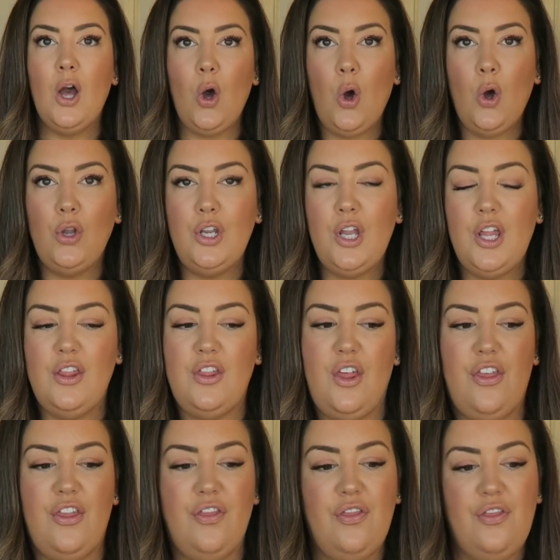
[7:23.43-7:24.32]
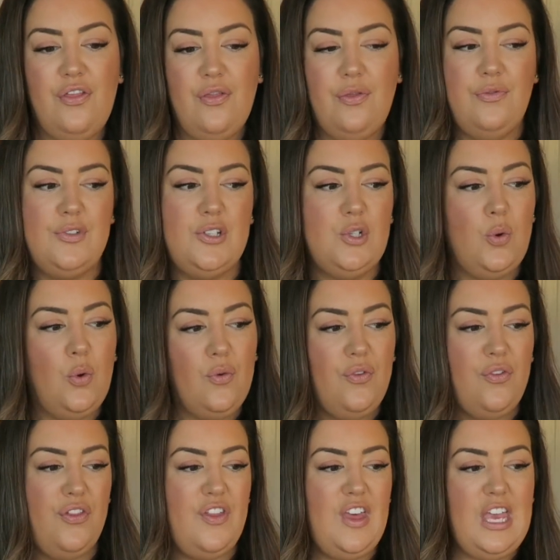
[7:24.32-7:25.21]
On the
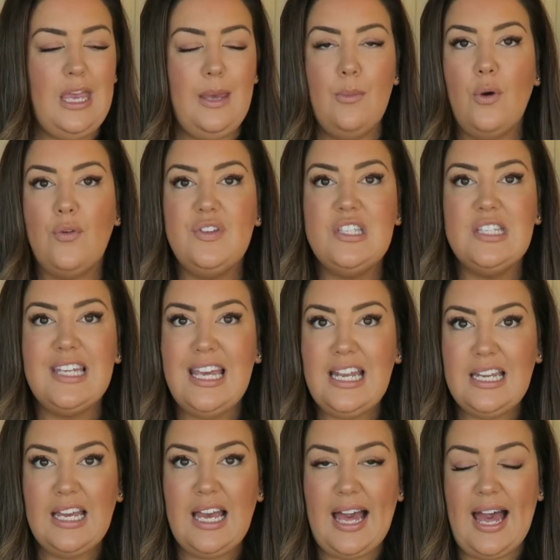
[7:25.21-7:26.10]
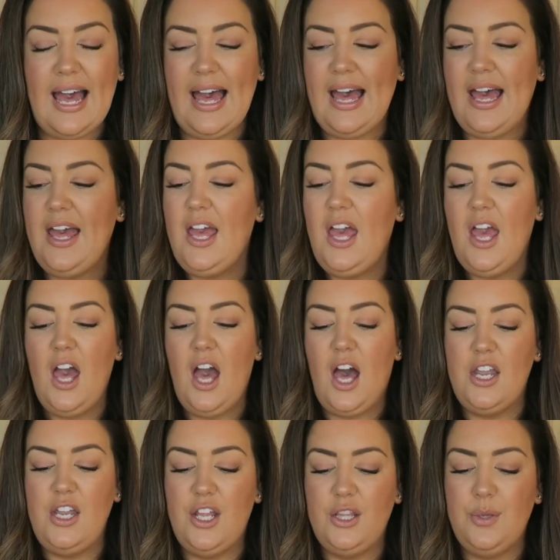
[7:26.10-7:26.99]
sort of theme of skincare,
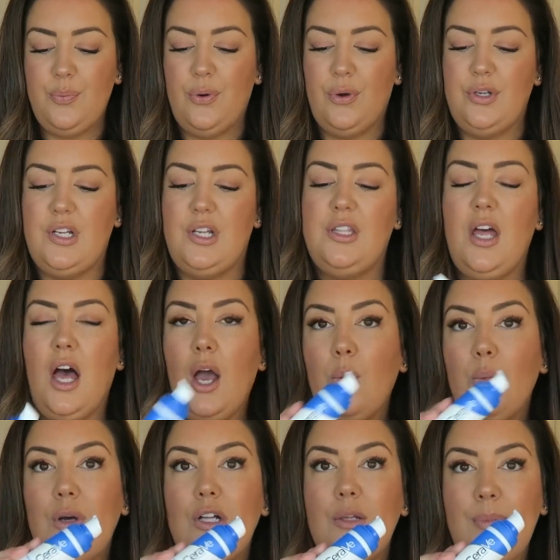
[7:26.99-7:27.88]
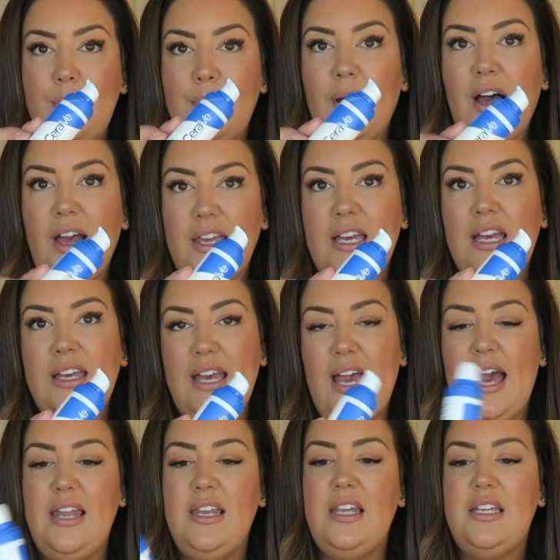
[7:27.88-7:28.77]
another product that I will be buying
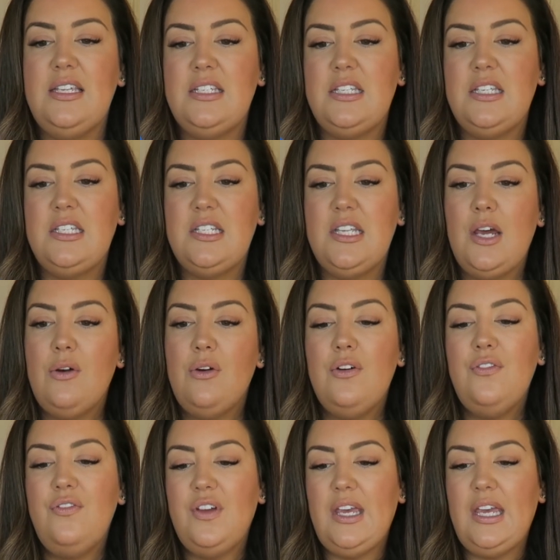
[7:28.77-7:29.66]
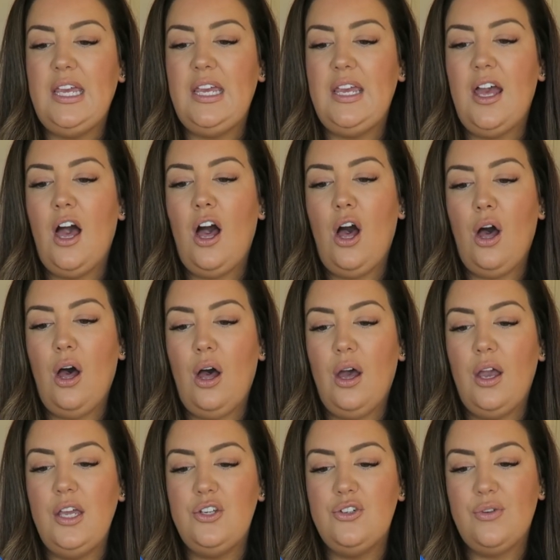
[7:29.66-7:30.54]
again is the CeraVe
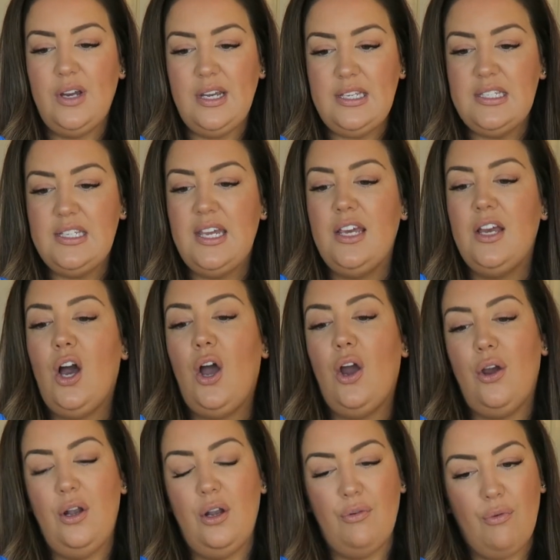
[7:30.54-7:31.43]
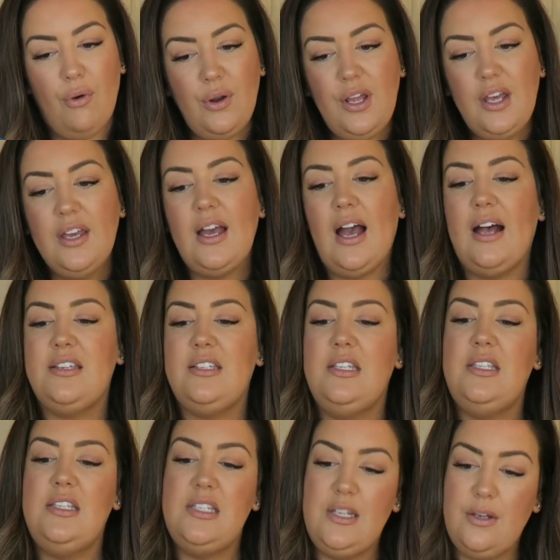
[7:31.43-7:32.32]
Hydrating Hyaluronic
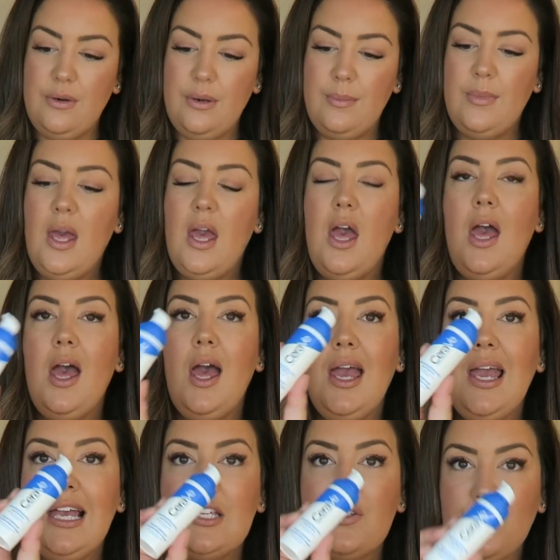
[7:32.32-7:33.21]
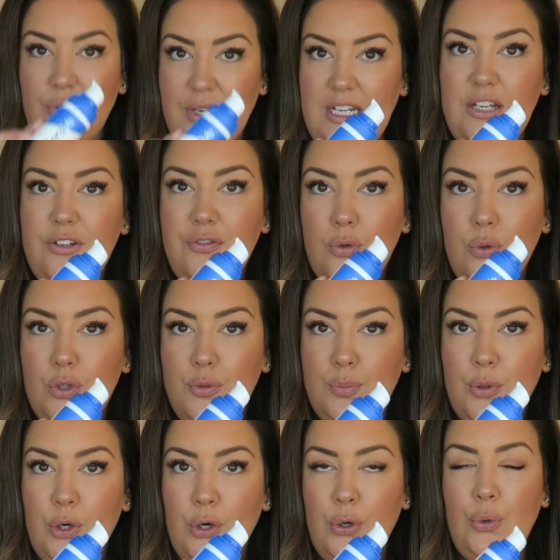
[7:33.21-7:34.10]
Acid Serum. It's really
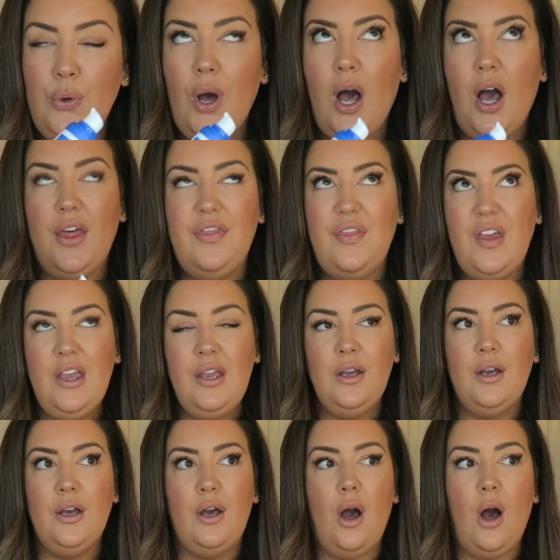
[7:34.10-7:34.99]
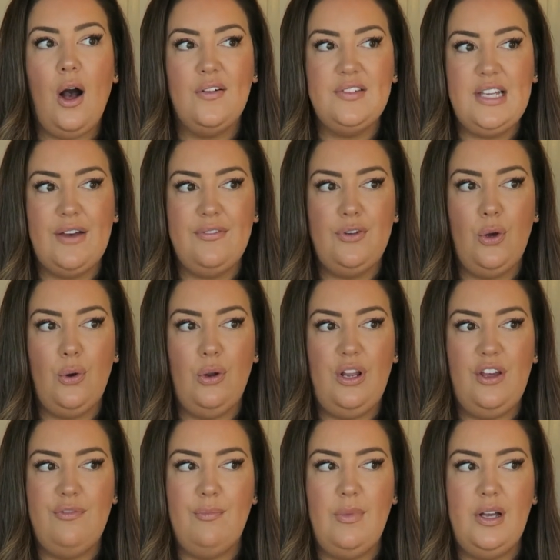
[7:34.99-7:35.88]
affordable. I think after having
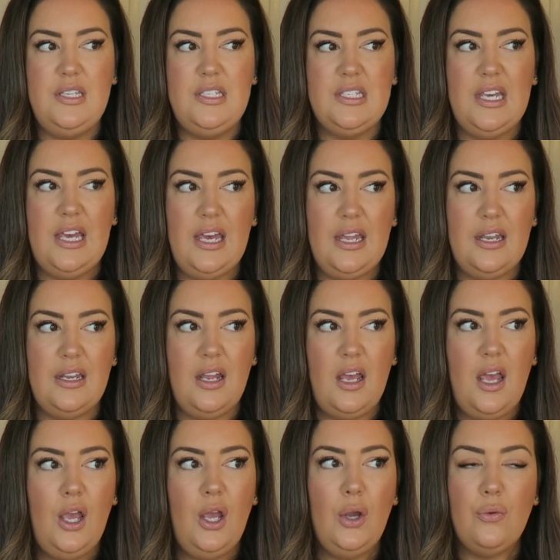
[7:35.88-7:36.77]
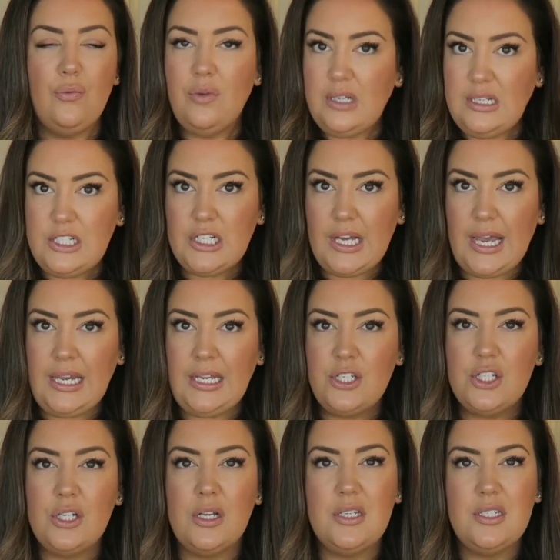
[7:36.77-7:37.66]
Olive, my skin really
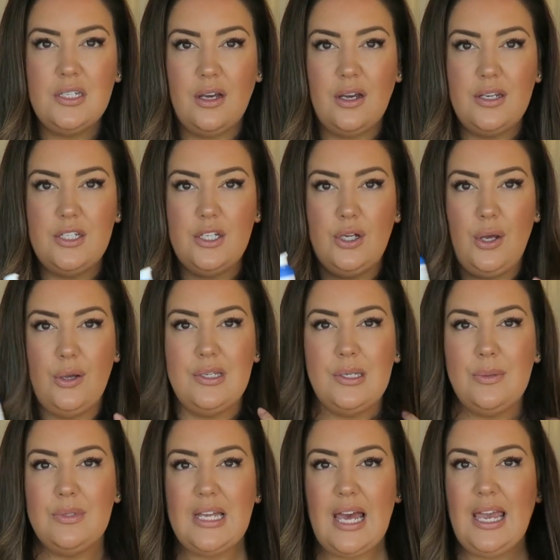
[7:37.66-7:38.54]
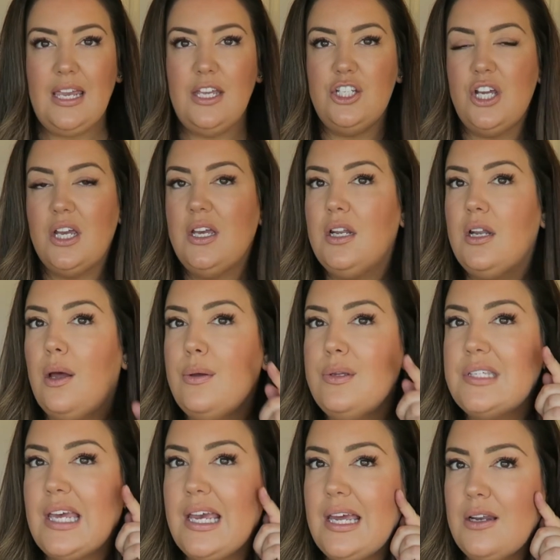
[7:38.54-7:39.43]
changed and I started to notice it was aging, and I
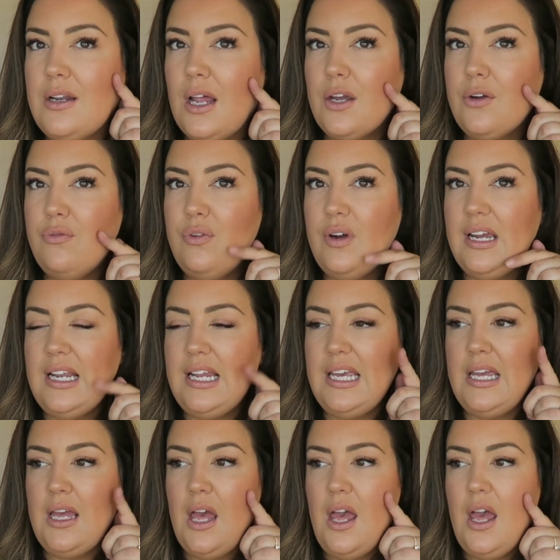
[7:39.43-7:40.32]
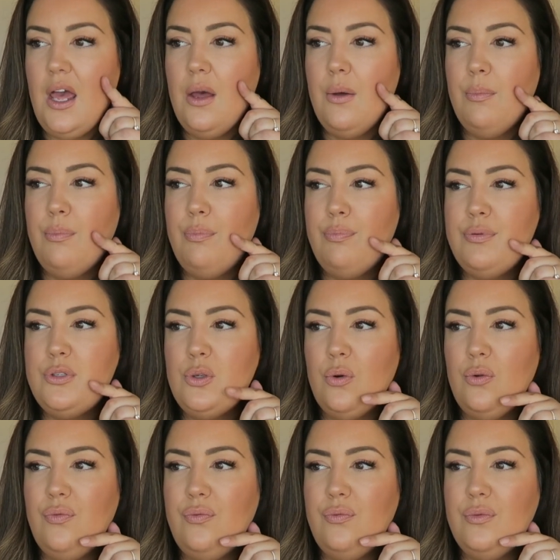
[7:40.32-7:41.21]
was getting like really
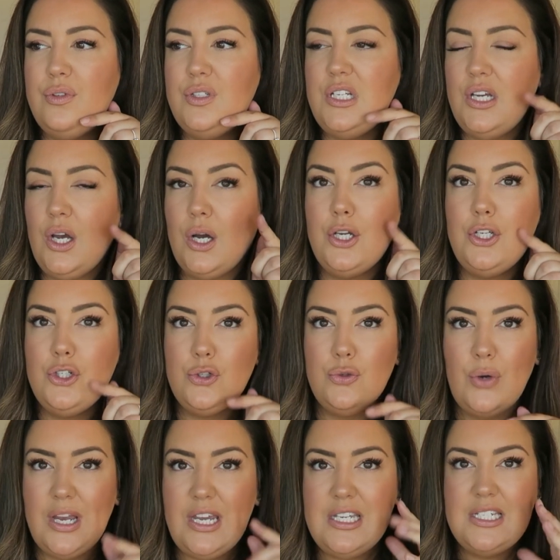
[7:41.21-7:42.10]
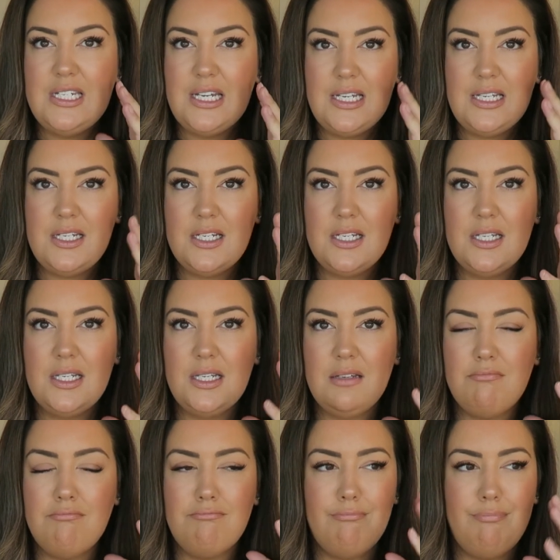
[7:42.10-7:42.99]
sort of dehydrated,
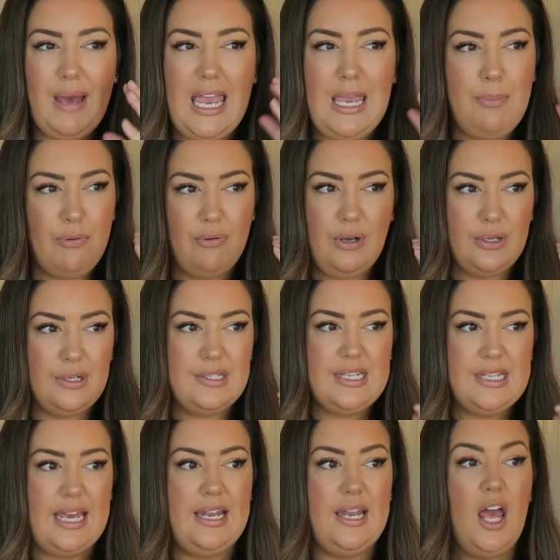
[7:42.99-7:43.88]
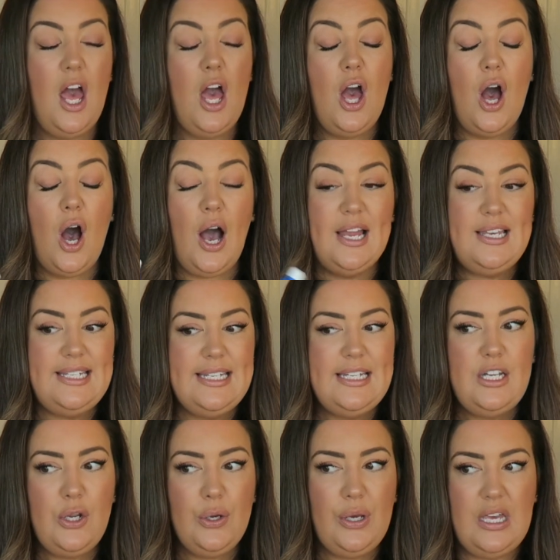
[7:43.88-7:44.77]
papery looking skin. I
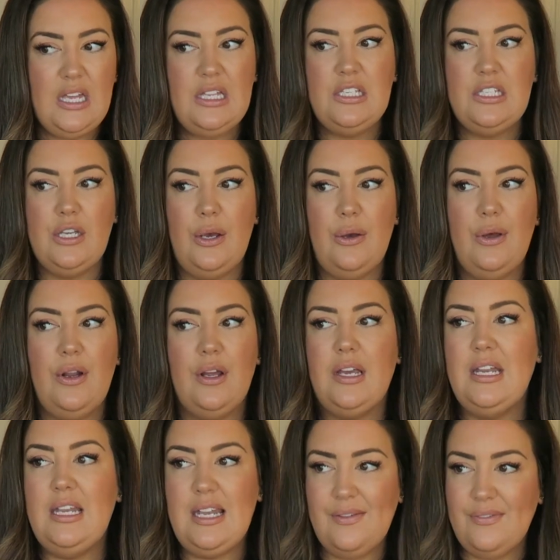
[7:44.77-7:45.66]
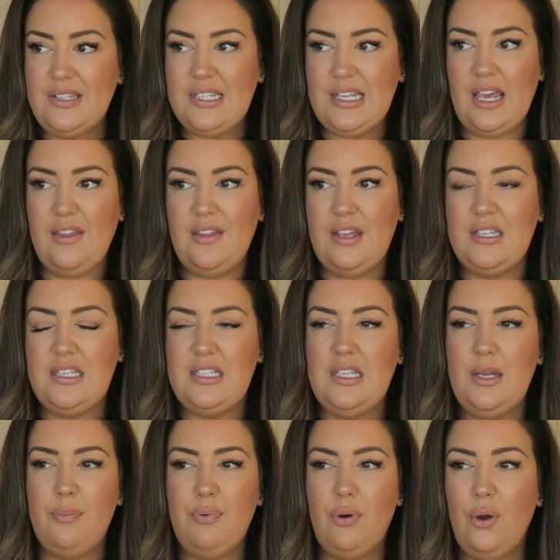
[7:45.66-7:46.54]
did look into, and I can never say this,
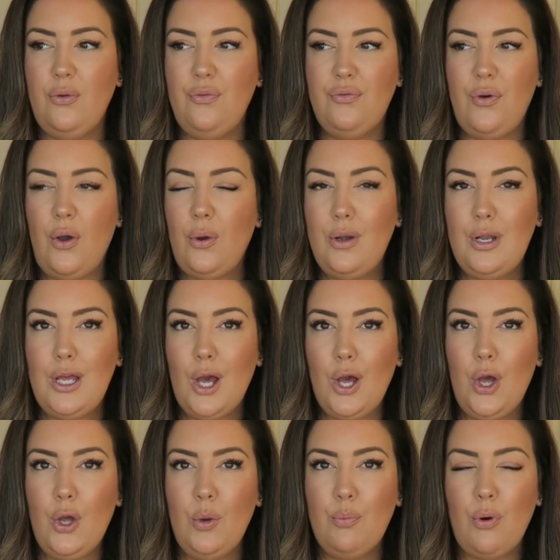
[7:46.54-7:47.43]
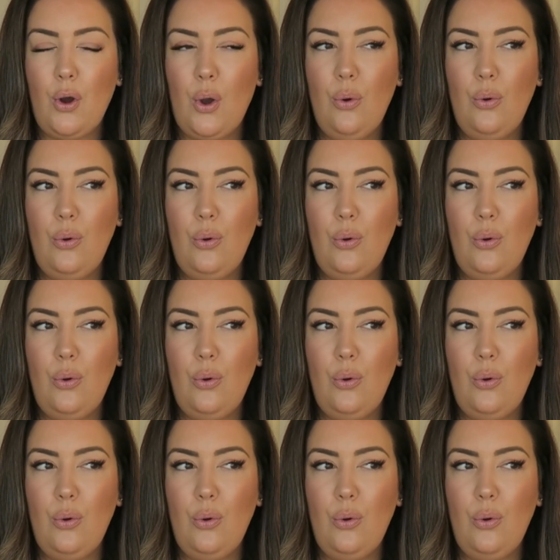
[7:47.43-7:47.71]
is it Proholio?